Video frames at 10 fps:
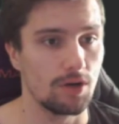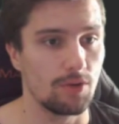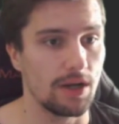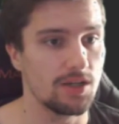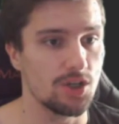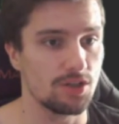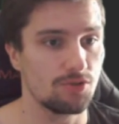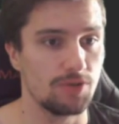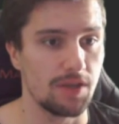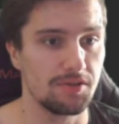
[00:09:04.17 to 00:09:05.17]
away just
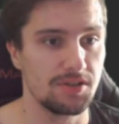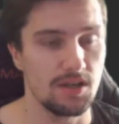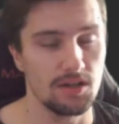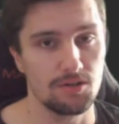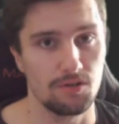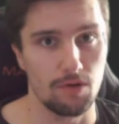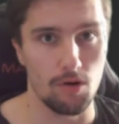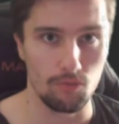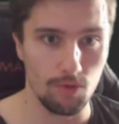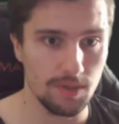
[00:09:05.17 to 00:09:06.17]
create the singleton of
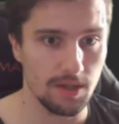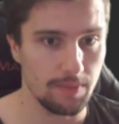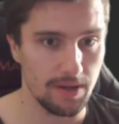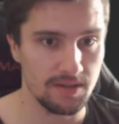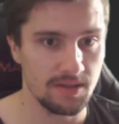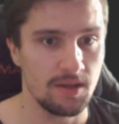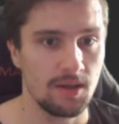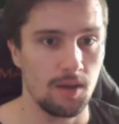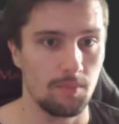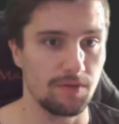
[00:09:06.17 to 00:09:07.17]
our room database.
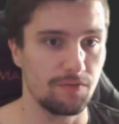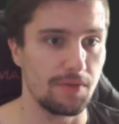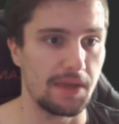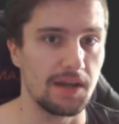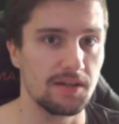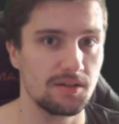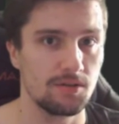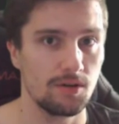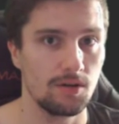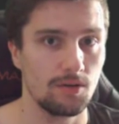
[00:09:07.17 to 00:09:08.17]
But for that,
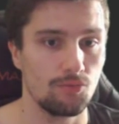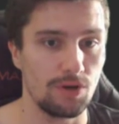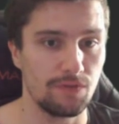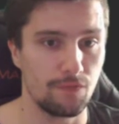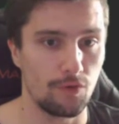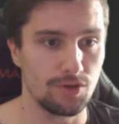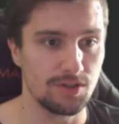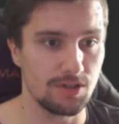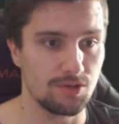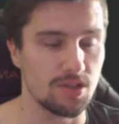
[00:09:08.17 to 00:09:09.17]
we
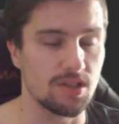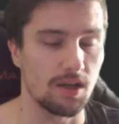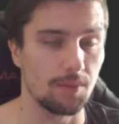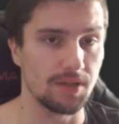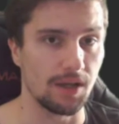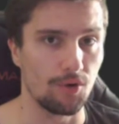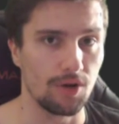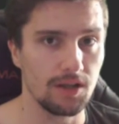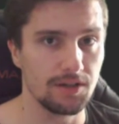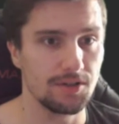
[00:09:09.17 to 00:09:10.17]
first need to set up Dagger
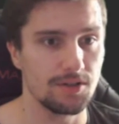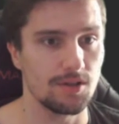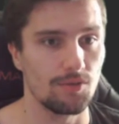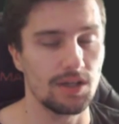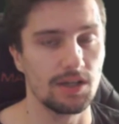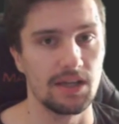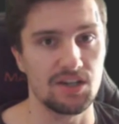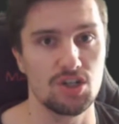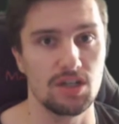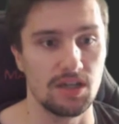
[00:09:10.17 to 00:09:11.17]
Hilt so we can
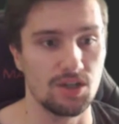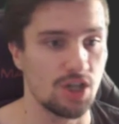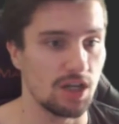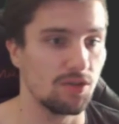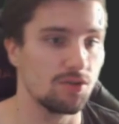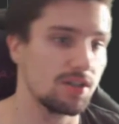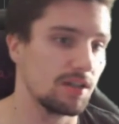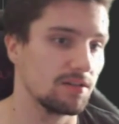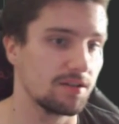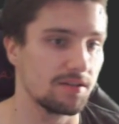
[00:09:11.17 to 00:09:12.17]
actually inject those
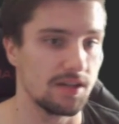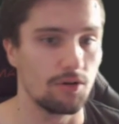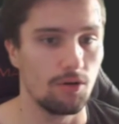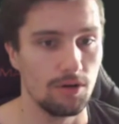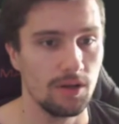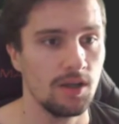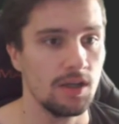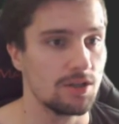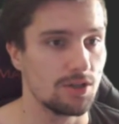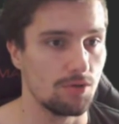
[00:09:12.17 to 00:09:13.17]
singletons later on.
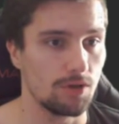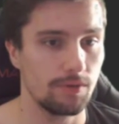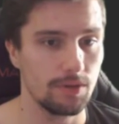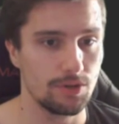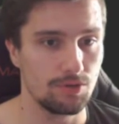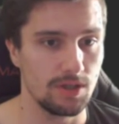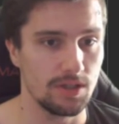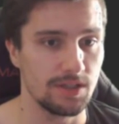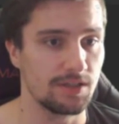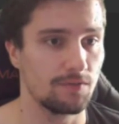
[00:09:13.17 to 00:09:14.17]
So what we will do
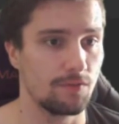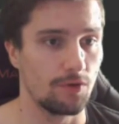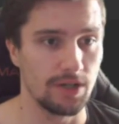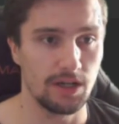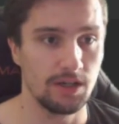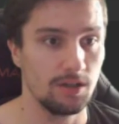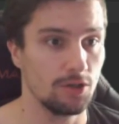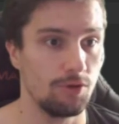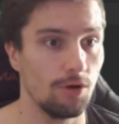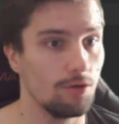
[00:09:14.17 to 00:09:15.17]
is, for Dagger
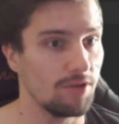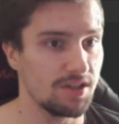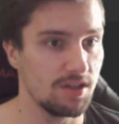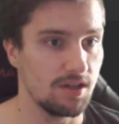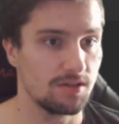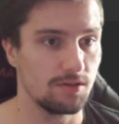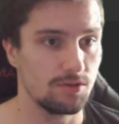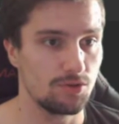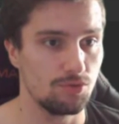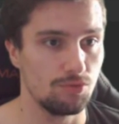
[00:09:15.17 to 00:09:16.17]
Hilt, we always need
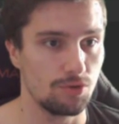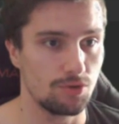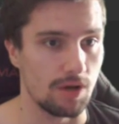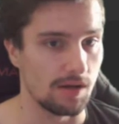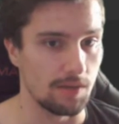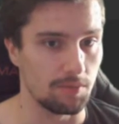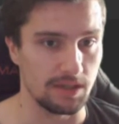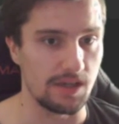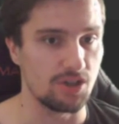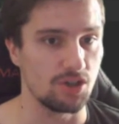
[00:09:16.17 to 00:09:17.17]
to create an
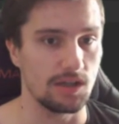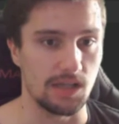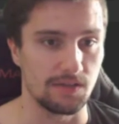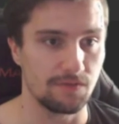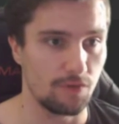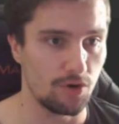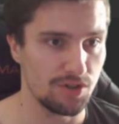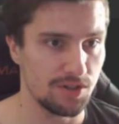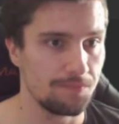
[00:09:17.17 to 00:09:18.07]
application class first.